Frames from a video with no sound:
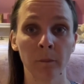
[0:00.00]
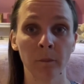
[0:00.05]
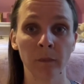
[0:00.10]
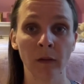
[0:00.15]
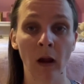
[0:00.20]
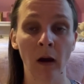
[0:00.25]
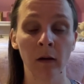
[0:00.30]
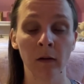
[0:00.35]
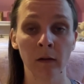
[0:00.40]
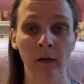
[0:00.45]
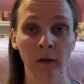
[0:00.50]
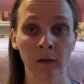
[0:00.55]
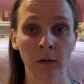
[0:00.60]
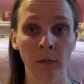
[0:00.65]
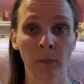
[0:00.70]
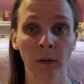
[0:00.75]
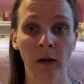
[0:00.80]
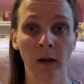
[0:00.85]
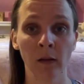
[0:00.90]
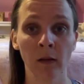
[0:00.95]
are good to
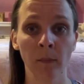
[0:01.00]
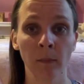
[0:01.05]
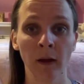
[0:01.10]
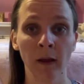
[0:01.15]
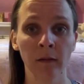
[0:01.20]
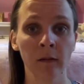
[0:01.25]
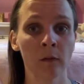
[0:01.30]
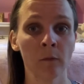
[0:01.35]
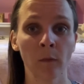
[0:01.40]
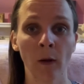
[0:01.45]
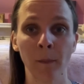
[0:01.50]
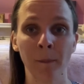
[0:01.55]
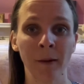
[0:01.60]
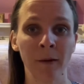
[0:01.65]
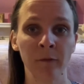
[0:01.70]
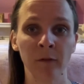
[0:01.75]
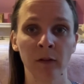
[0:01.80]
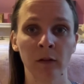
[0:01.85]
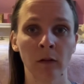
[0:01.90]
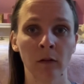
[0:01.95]
bring on the bus and what
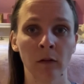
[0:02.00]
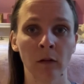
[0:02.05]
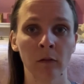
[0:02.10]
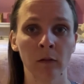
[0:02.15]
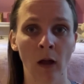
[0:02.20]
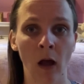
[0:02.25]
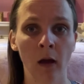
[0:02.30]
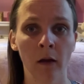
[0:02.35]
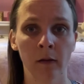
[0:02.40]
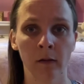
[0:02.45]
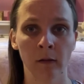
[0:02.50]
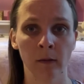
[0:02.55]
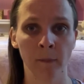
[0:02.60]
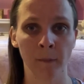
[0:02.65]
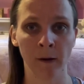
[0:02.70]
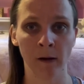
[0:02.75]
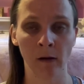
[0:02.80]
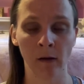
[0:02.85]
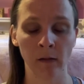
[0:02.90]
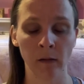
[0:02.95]
beverages are not good to
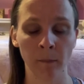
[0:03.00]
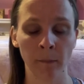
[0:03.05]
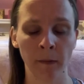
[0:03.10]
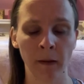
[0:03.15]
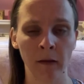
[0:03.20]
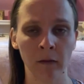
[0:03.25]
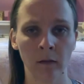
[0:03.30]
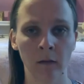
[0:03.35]
bring on the bus.